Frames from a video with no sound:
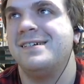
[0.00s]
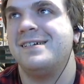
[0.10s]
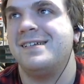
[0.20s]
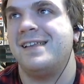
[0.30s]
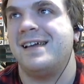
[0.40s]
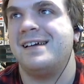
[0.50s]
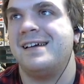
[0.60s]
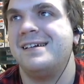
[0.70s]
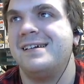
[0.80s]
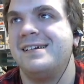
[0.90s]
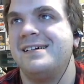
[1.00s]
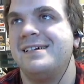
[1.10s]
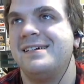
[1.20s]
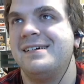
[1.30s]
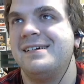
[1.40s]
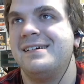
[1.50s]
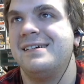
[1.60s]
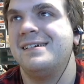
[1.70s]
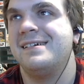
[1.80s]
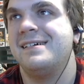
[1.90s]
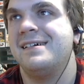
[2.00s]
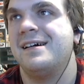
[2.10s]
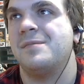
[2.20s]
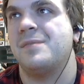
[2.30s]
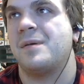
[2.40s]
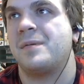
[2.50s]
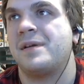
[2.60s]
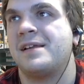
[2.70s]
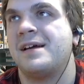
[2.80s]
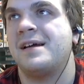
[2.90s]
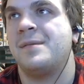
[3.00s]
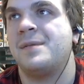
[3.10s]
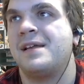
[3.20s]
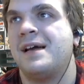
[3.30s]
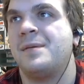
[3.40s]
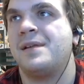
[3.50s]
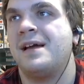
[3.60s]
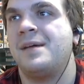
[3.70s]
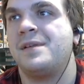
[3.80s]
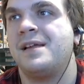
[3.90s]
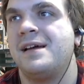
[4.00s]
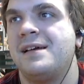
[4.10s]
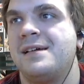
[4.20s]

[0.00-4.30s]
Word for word: That nah. supple cake. Oh, I'm gonna die. I'm gonna die. I'm gonna die. I'm gonna die.